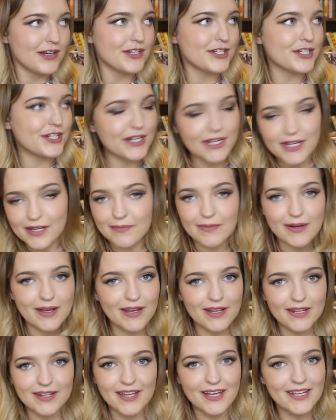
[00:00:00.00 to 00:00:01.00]
shit,
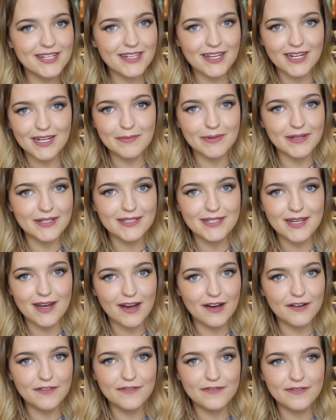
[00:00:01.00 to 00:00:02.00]
man, that's gonna be
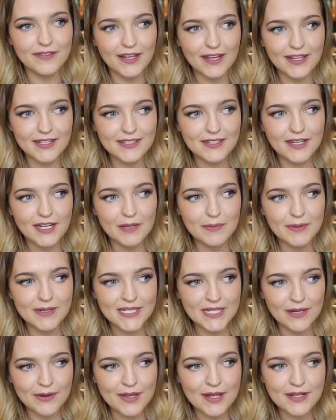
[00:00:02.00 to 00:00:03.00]
tough. Like, it's gonna be
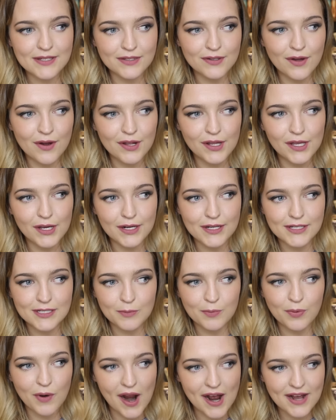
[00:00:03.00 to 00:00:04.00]
something that's not only gonna
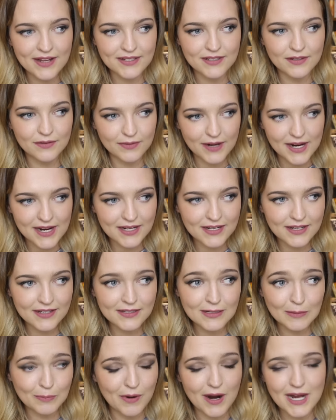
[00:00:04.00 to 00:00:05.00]
surprise the reader,
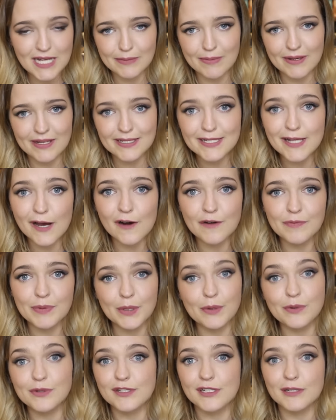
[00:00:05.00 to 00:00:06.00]
surprise myself,
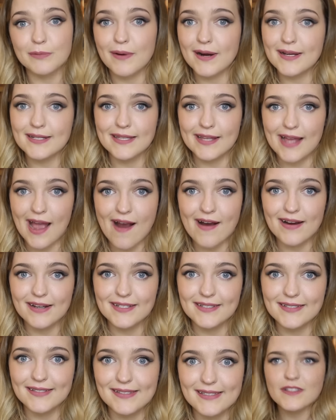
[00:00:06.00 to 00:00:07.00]
but also surprise the
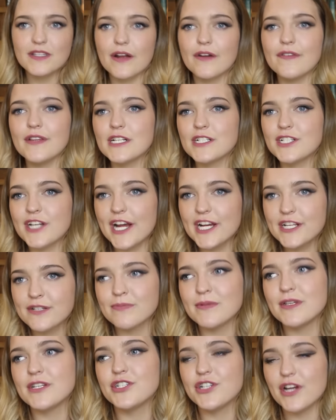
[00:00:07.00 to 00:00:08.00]
characters. They're on this chase
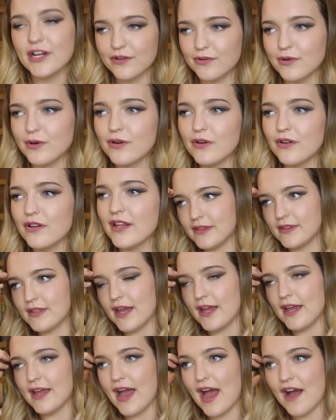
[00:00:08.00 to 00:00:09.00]
from the general.
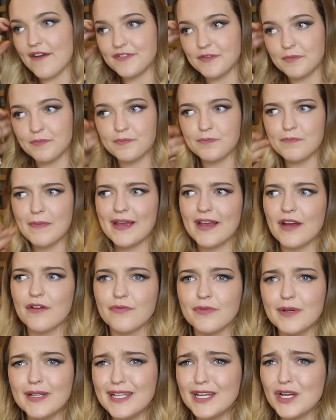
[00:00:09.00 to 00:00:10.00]
They have to make a
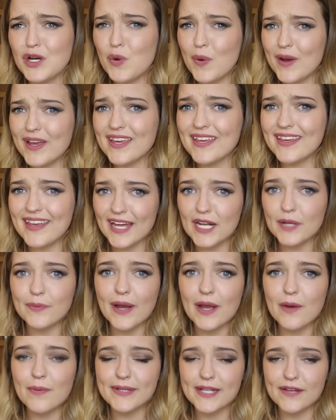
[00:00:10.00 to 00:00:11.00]
really quick
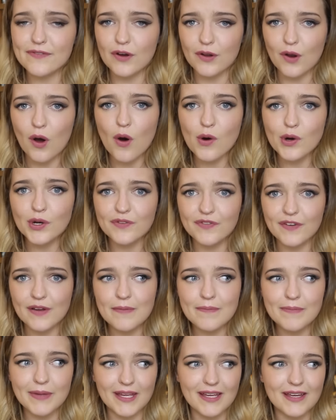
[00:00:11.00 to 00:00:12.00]
getaway when they've got hold of
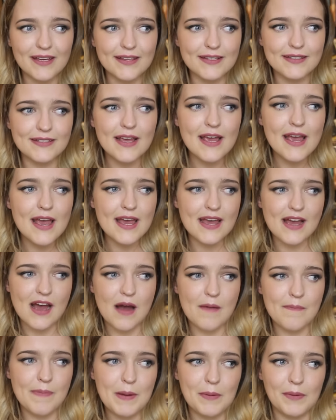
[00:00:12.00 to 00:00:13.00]
him, because
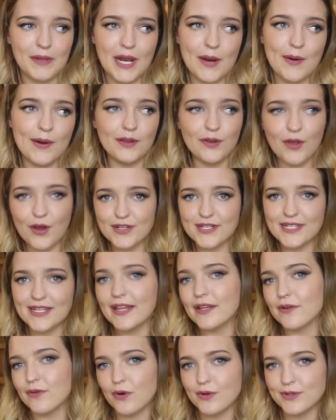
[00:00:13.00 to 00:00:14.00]
people are now alerted
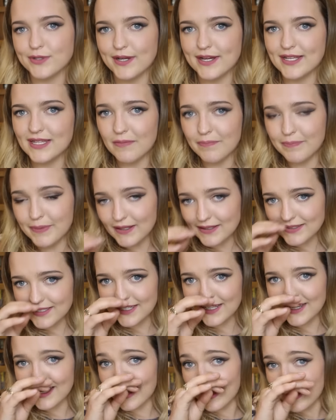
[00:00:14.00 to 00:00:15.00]
that they're also in the
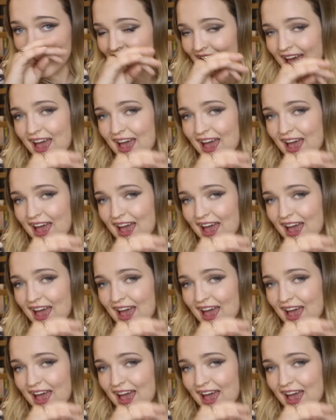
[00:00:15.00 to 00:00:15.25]
building,